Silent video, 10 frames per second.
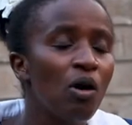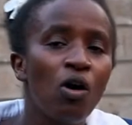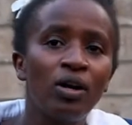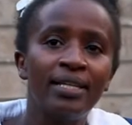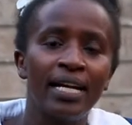
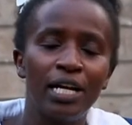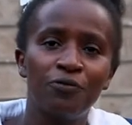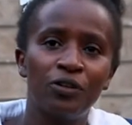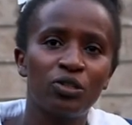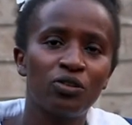all the
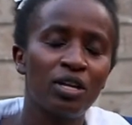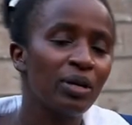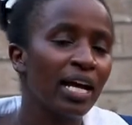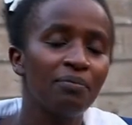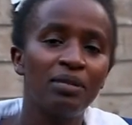evil so that we
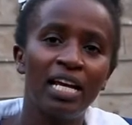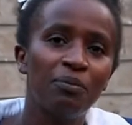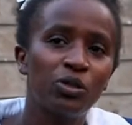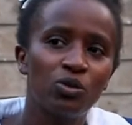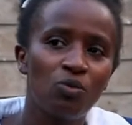can be
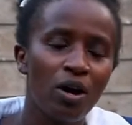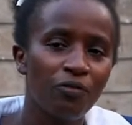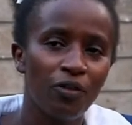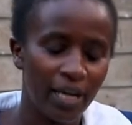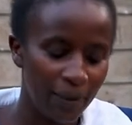able to work
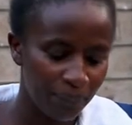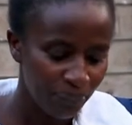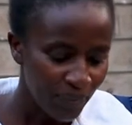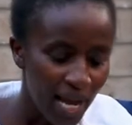for him.